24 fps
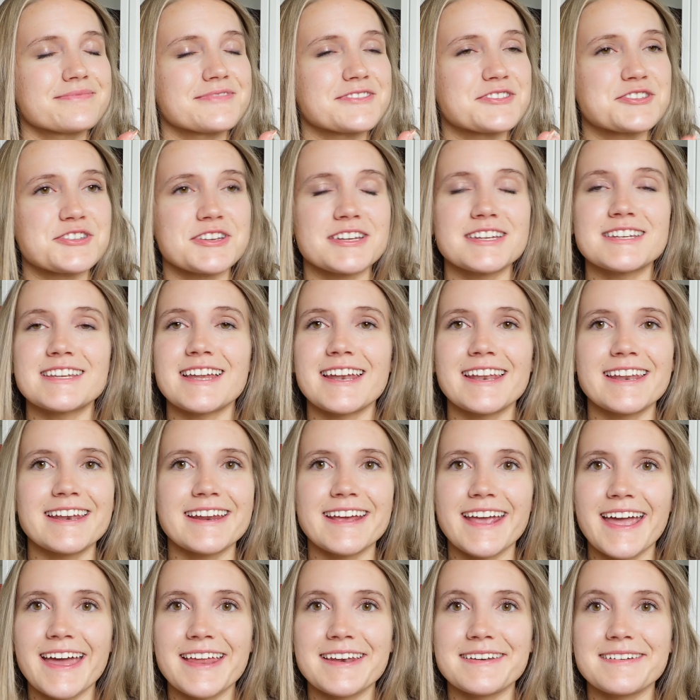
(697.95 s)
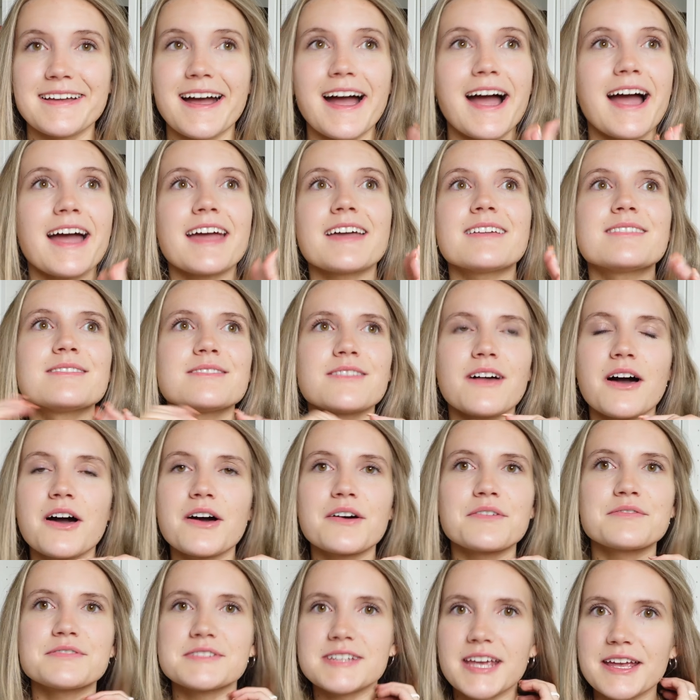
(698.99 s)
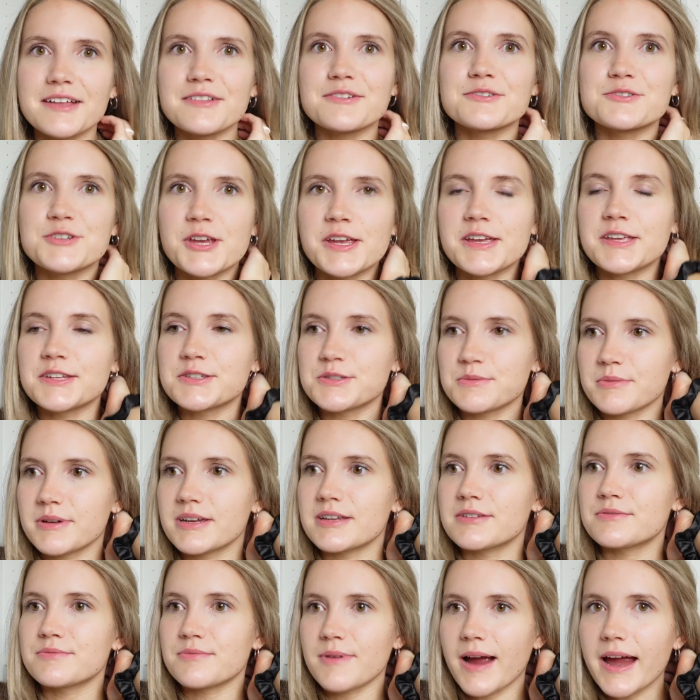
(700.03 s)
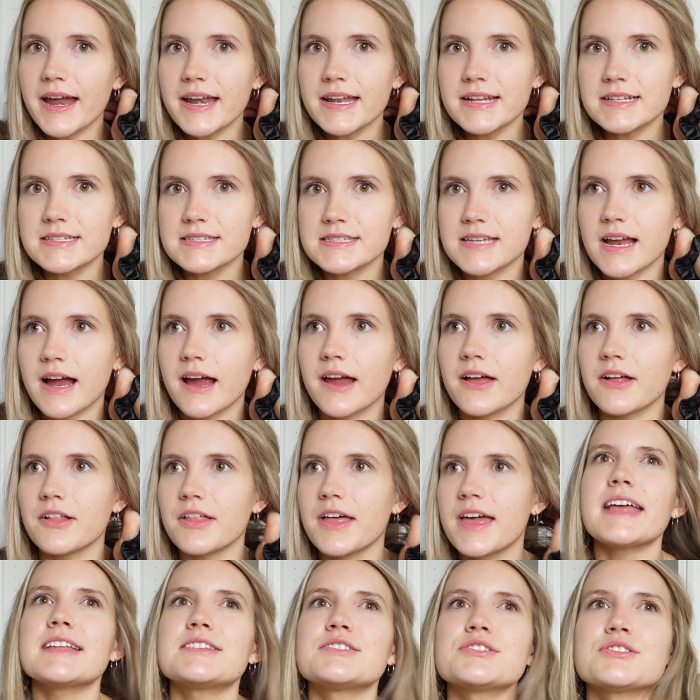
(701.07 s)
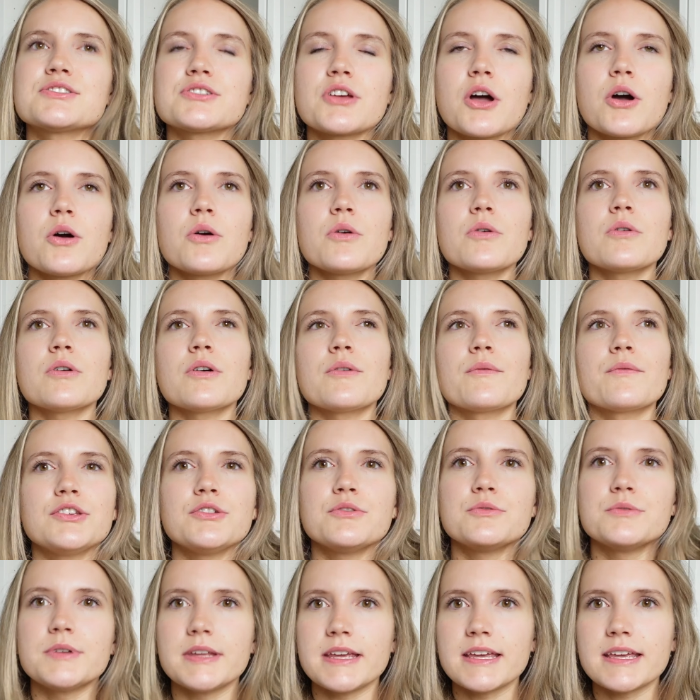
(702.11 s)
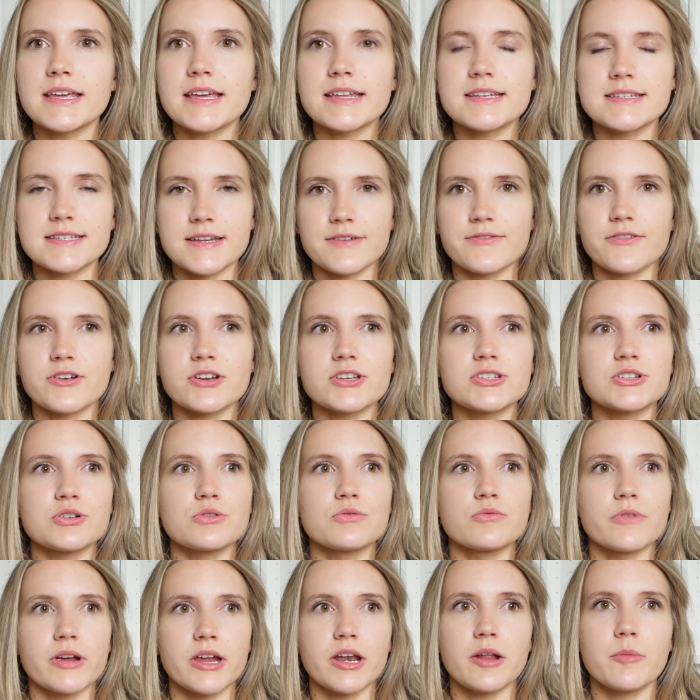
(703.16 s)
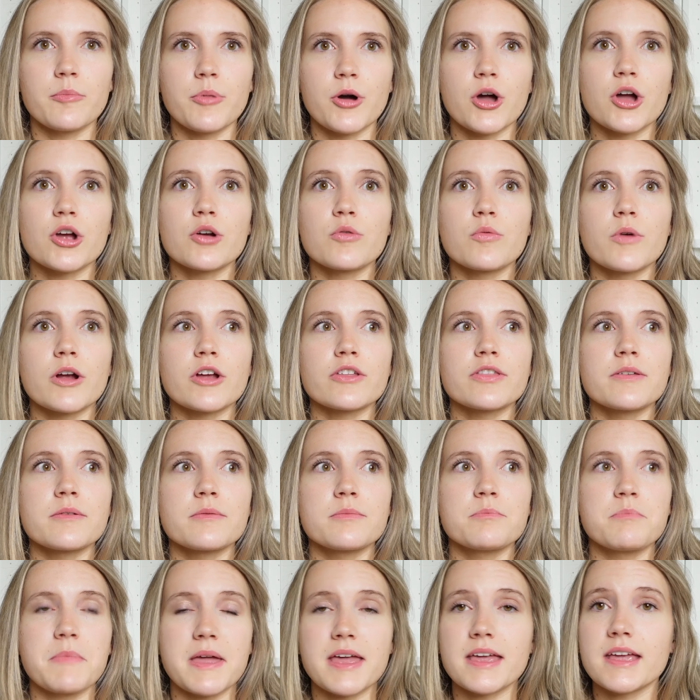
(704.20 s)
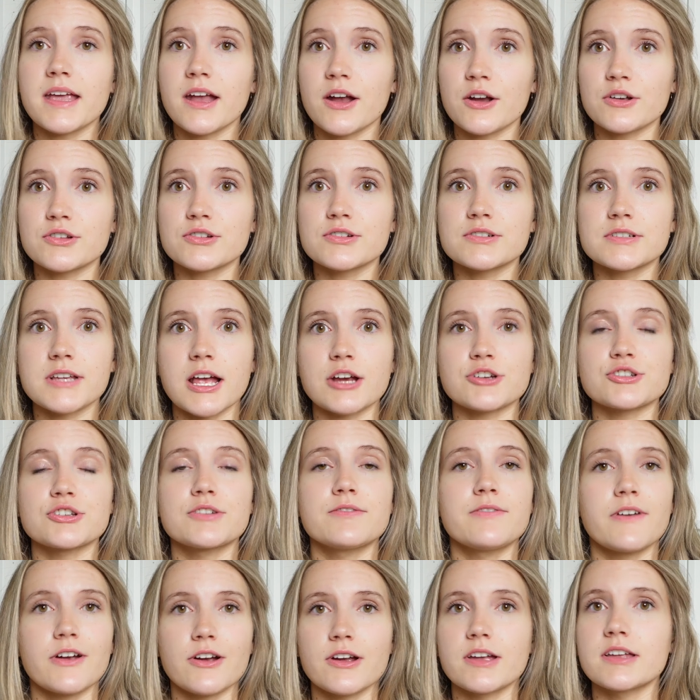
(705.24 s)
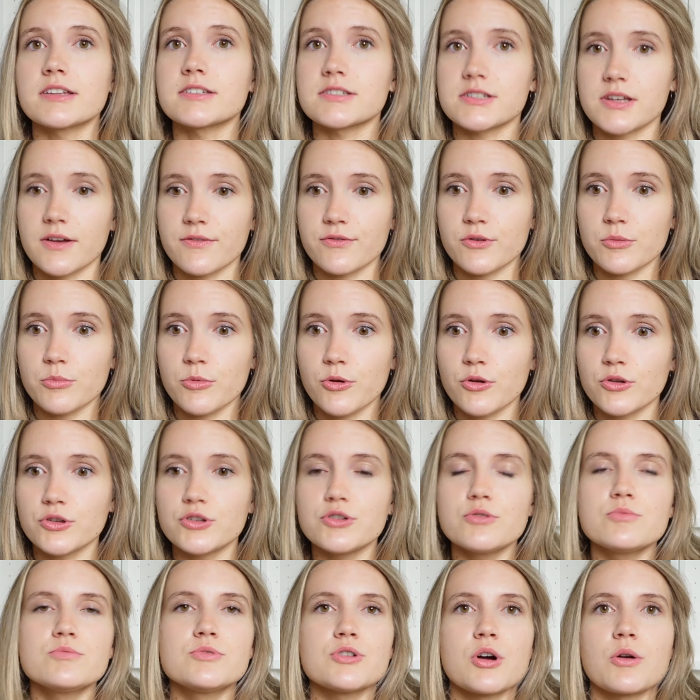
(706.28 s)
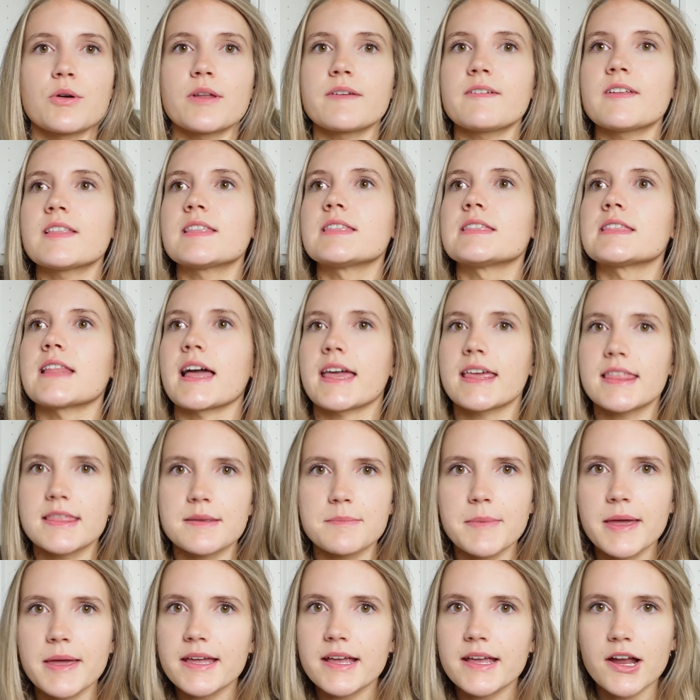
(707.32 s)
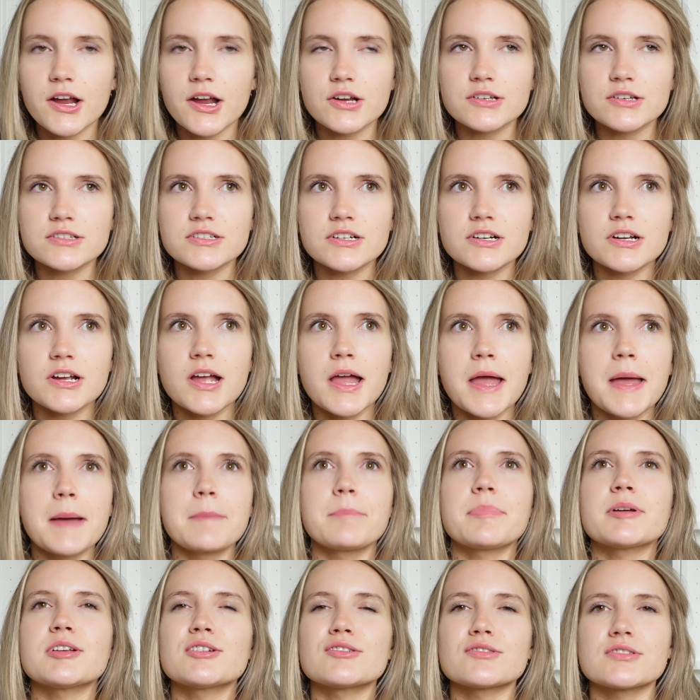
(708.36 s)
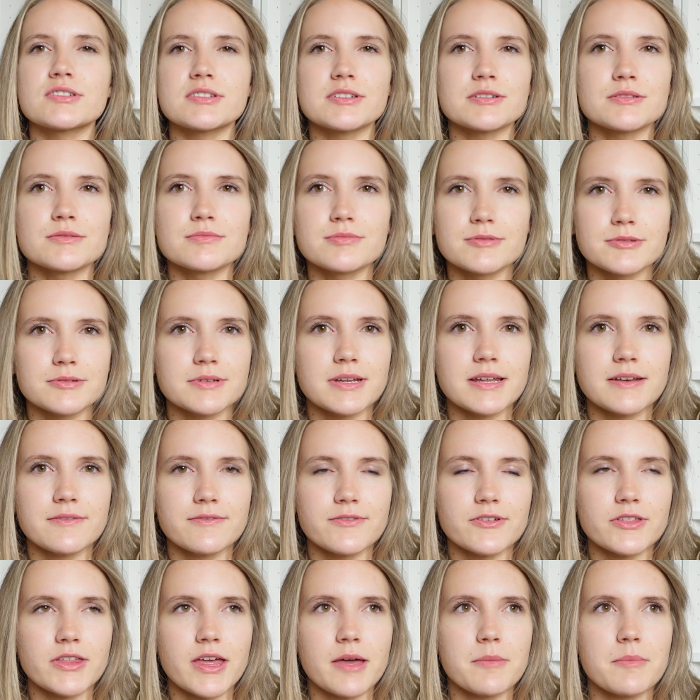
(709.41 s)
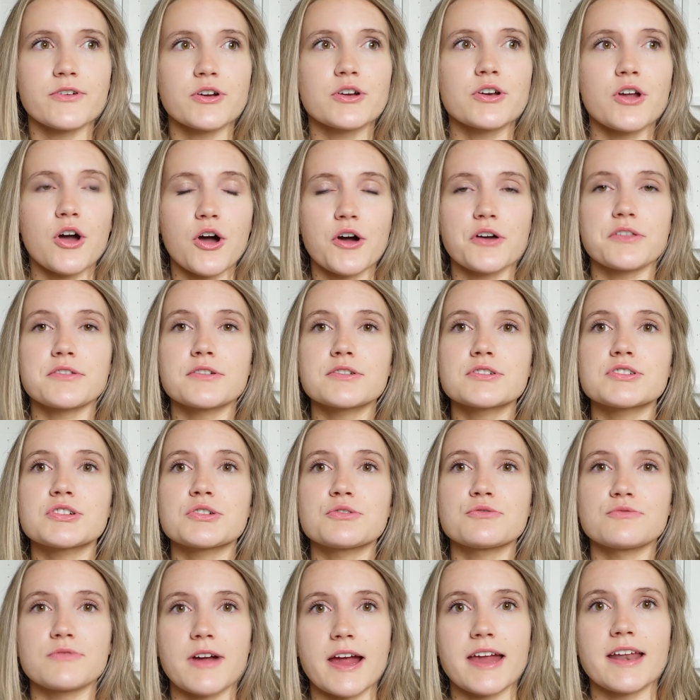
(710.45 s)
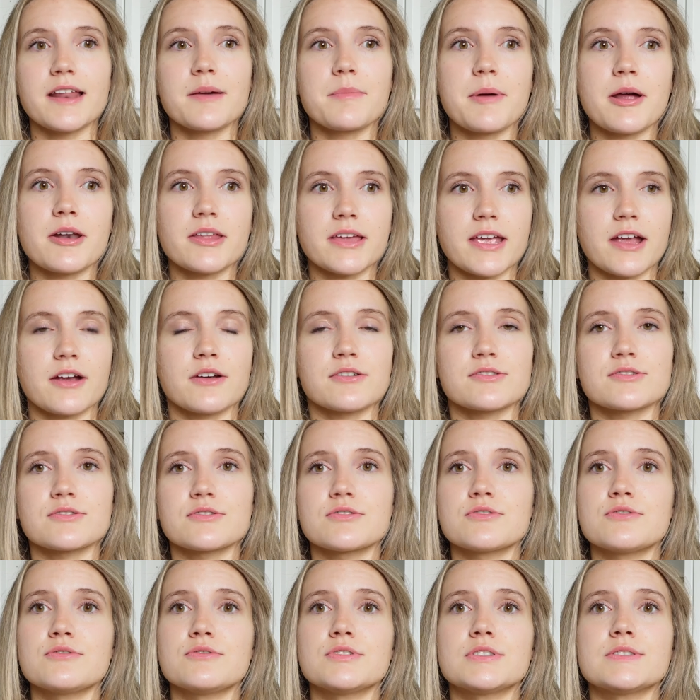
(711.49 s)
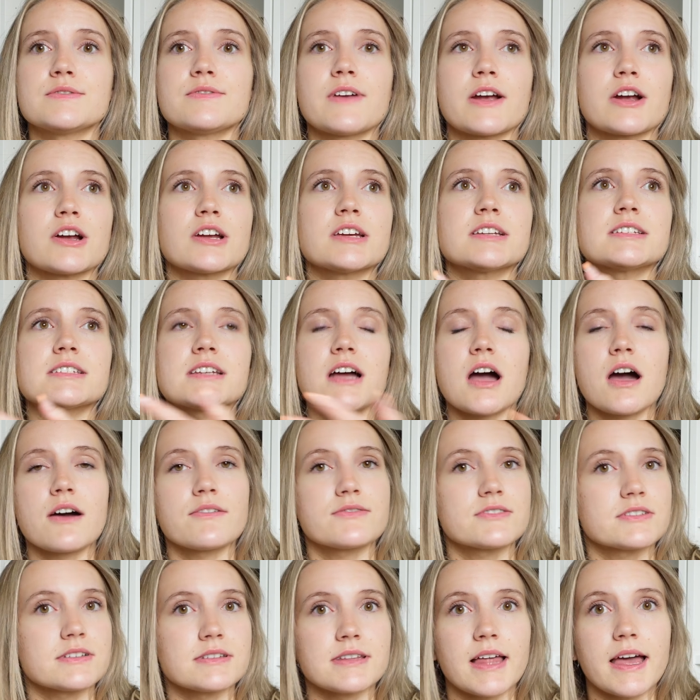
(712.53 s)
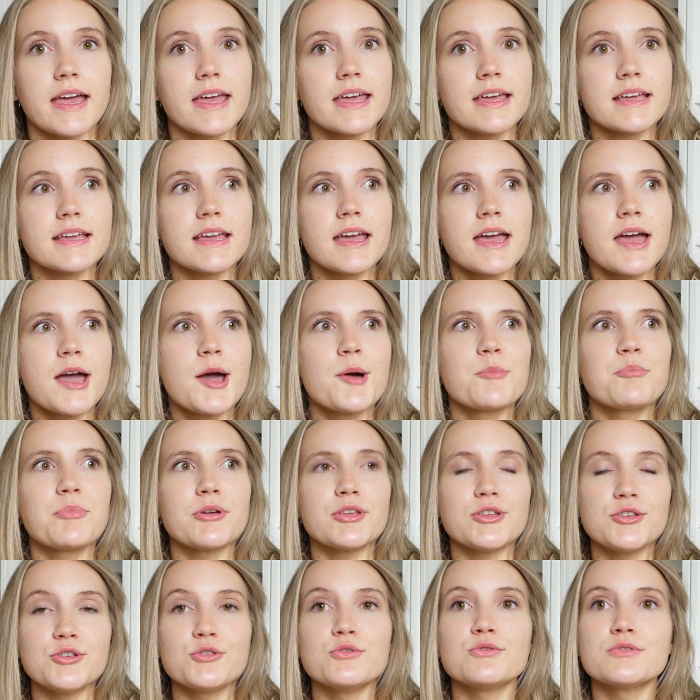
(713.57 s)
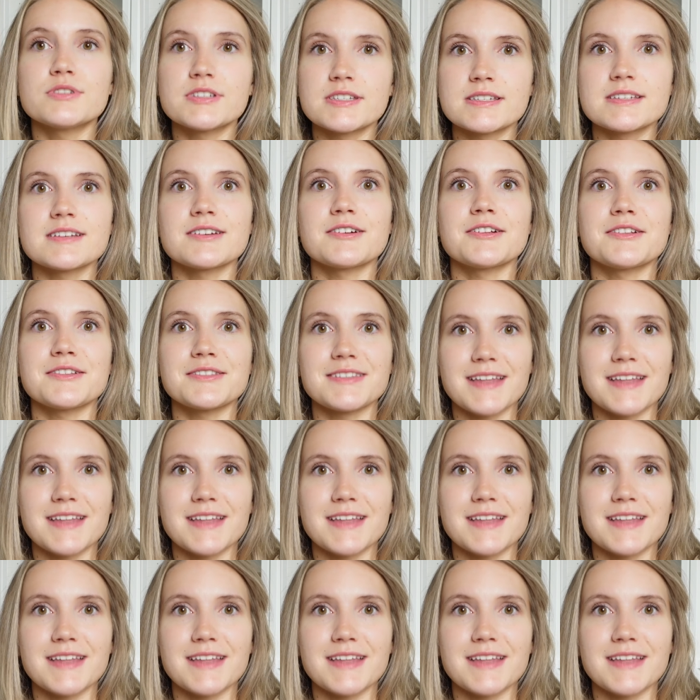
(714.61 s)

she did it again. I love Taylor Jenkins Reid's writing style. It's so unique and different to read a book where the main character is actually very insufferable. You don't even like the main character, but you're still rooting for them. For an author to write about a character who's very tough to like, but you still